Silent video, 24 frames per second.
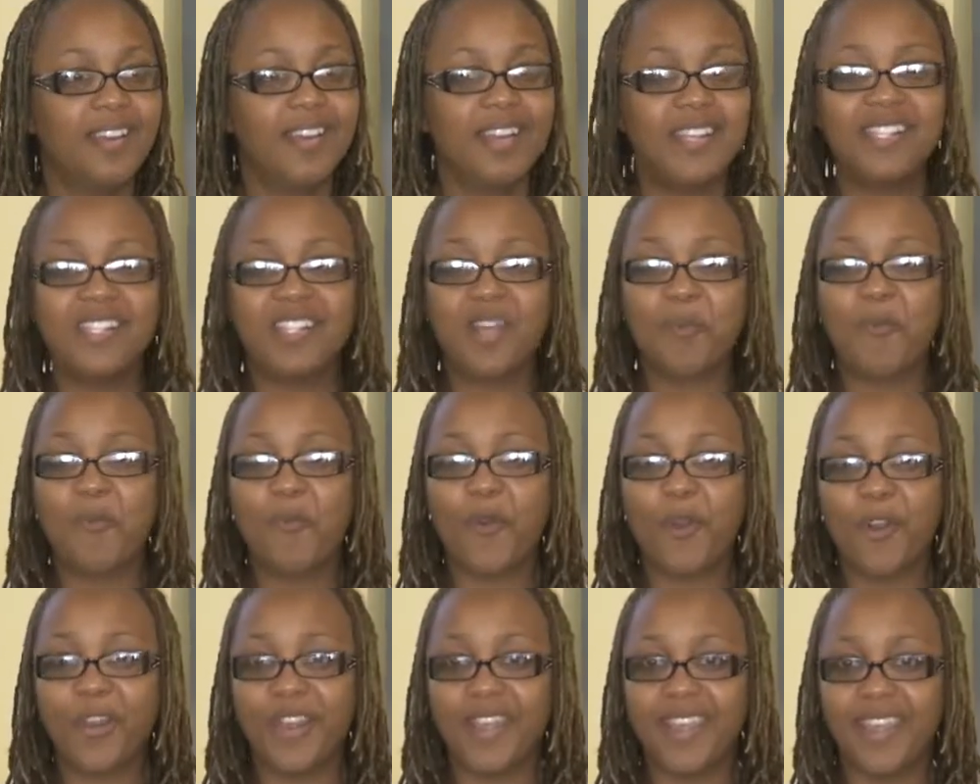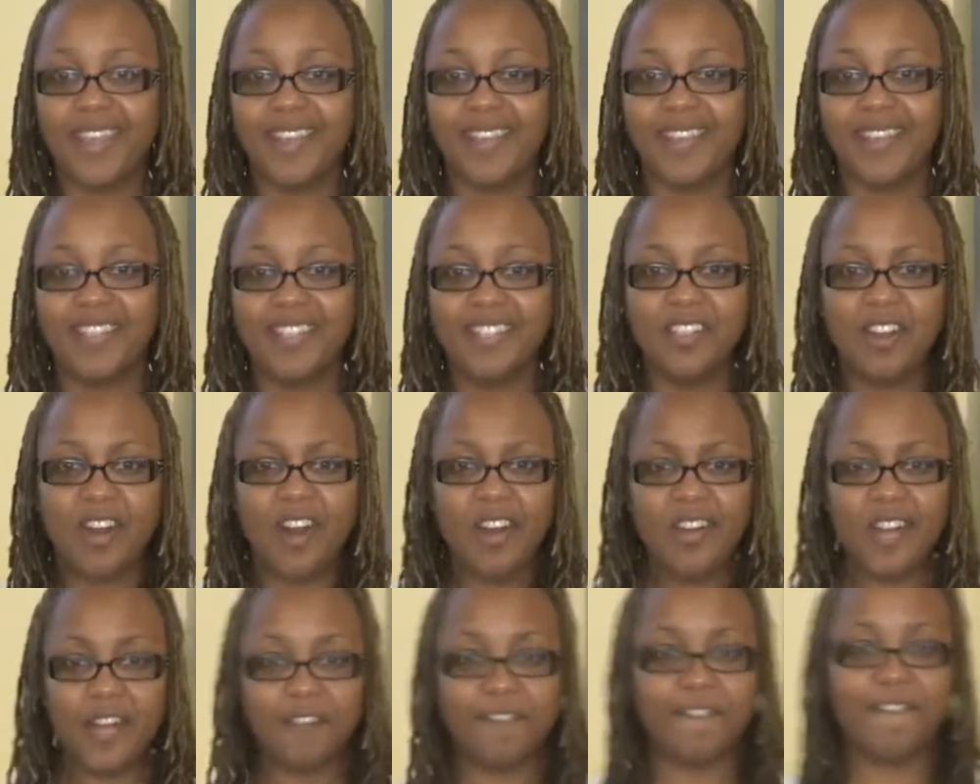They stop working. So
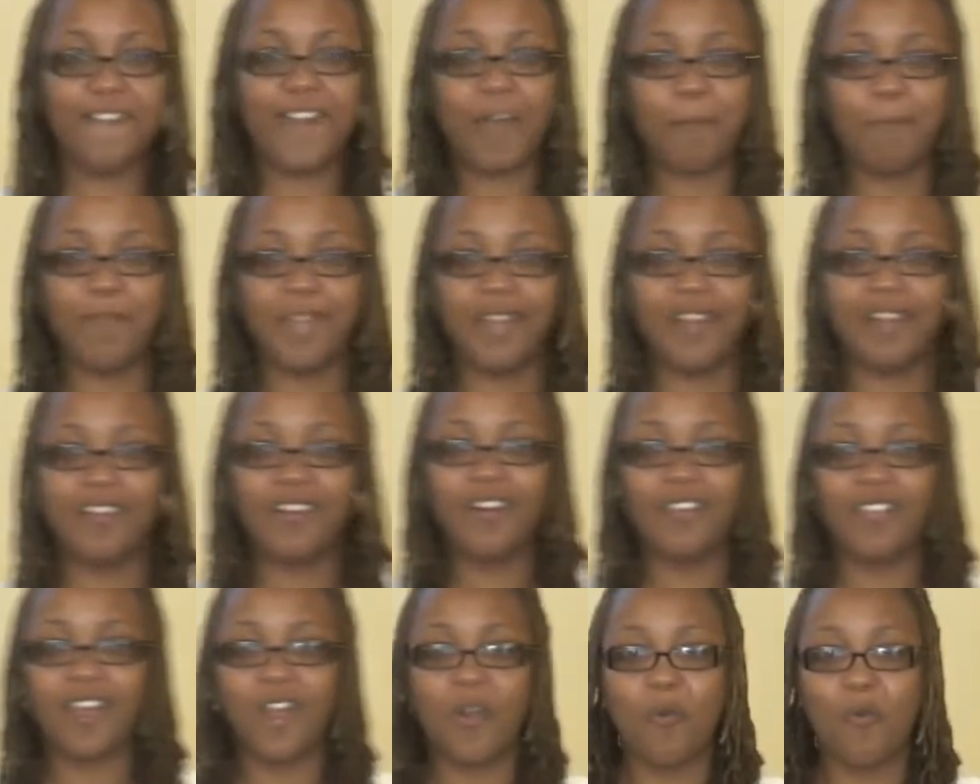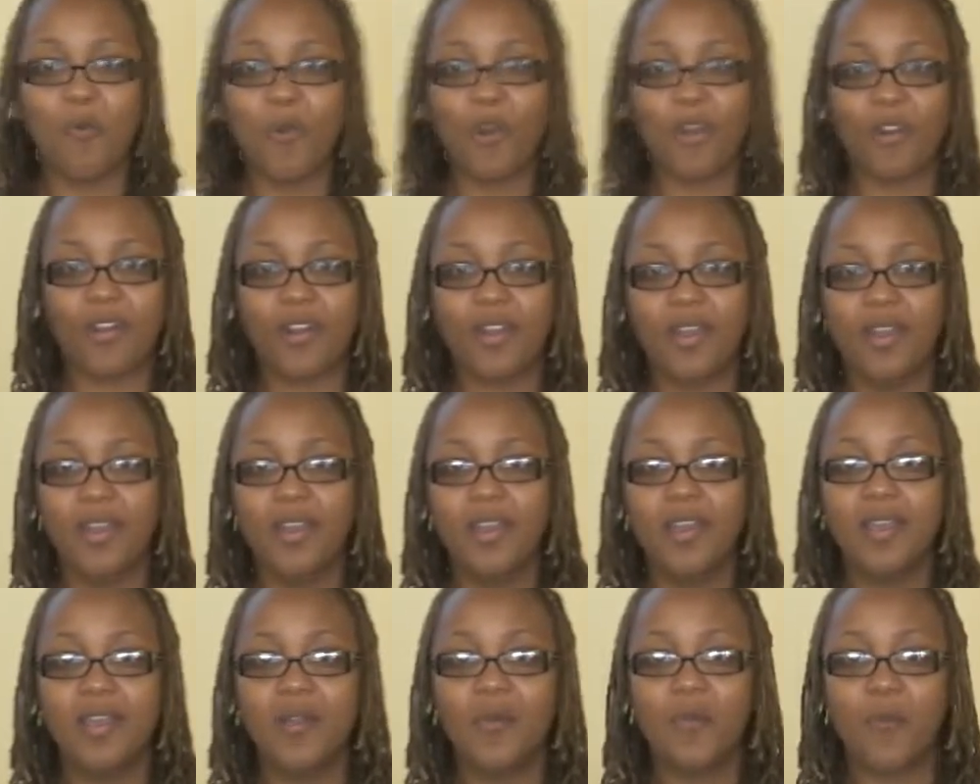all that flapping and all that work,
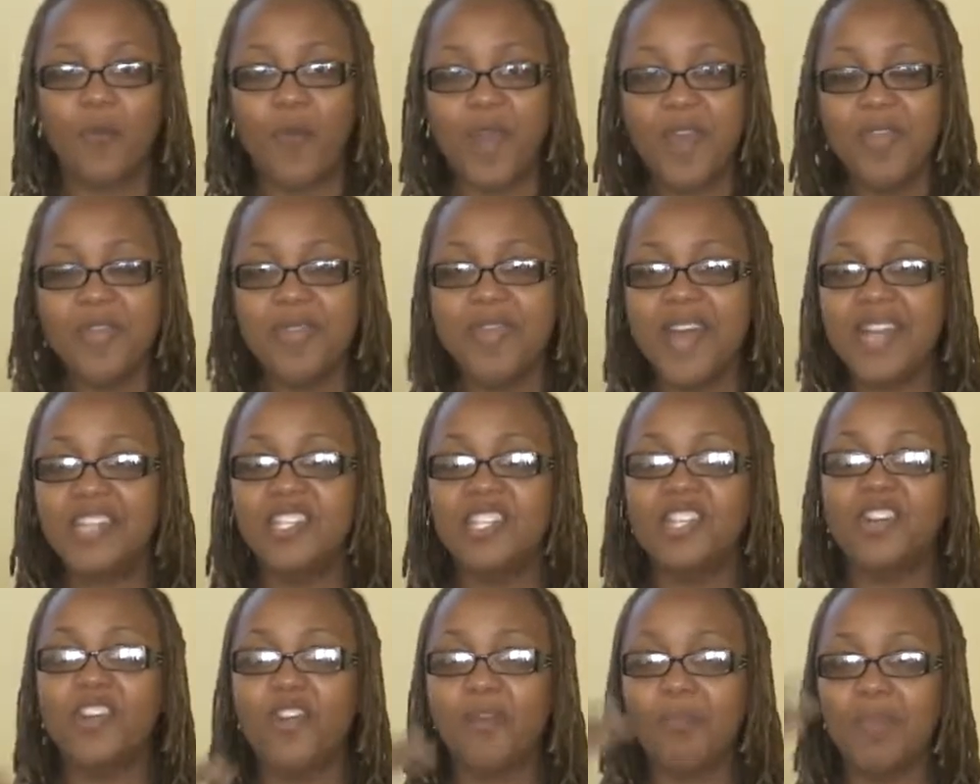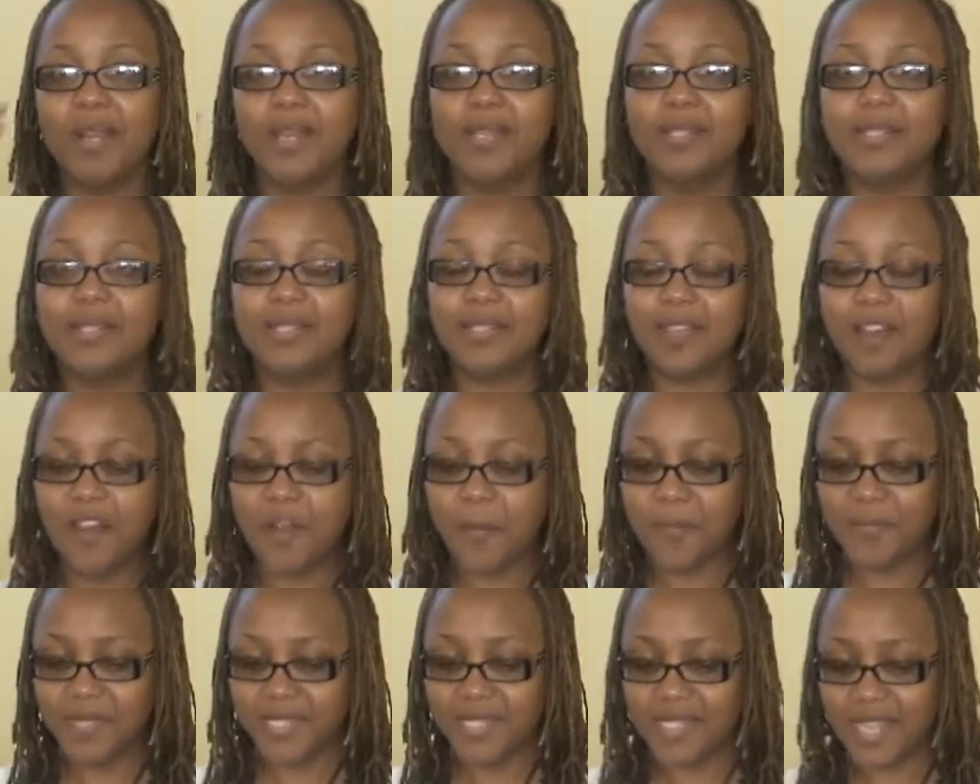when that turbulence
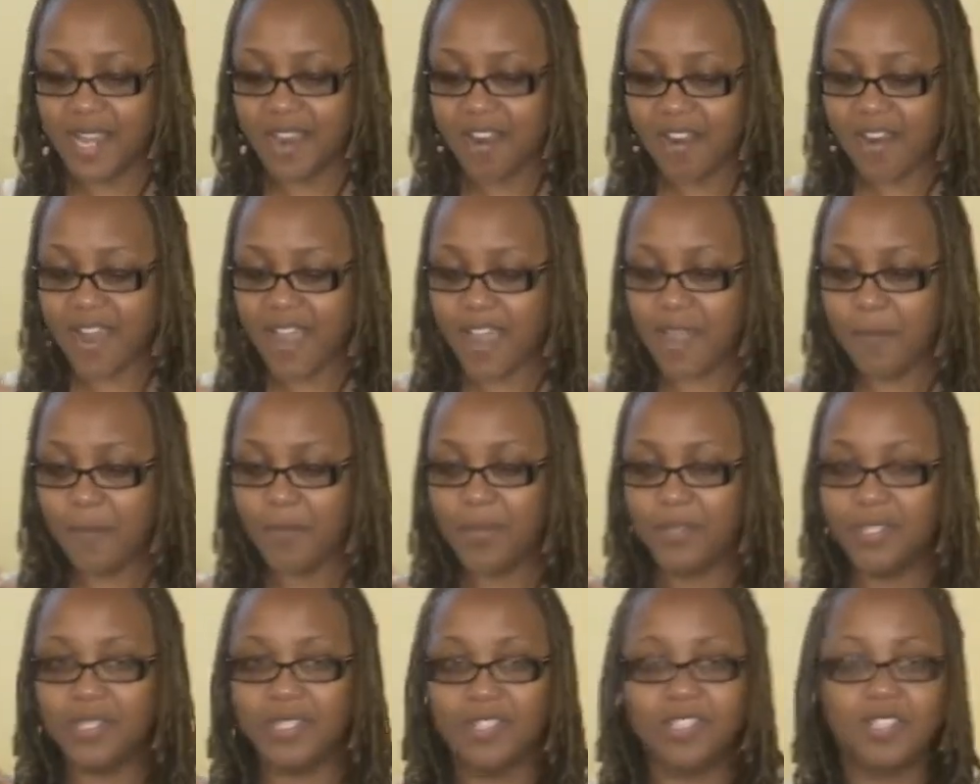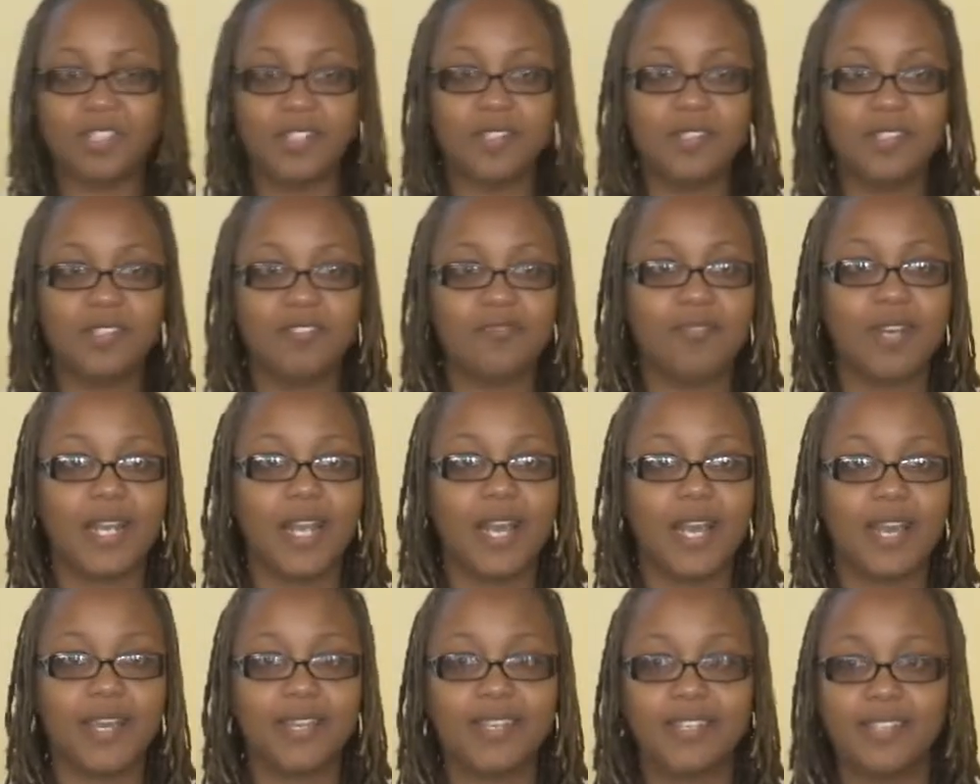comes, they are able to just
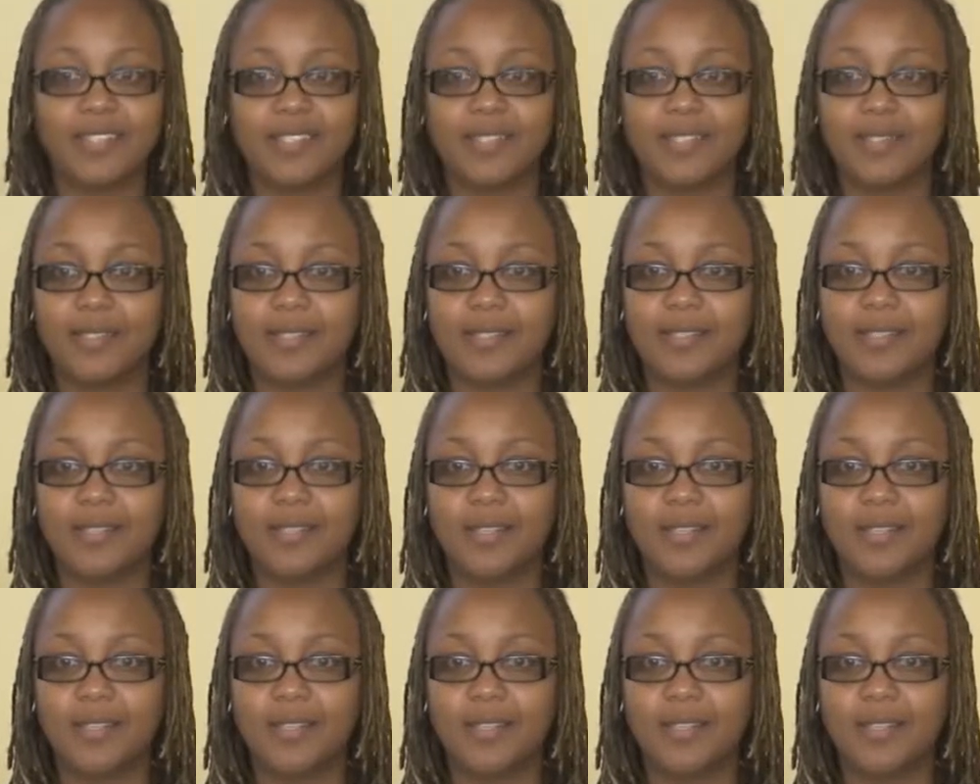relax.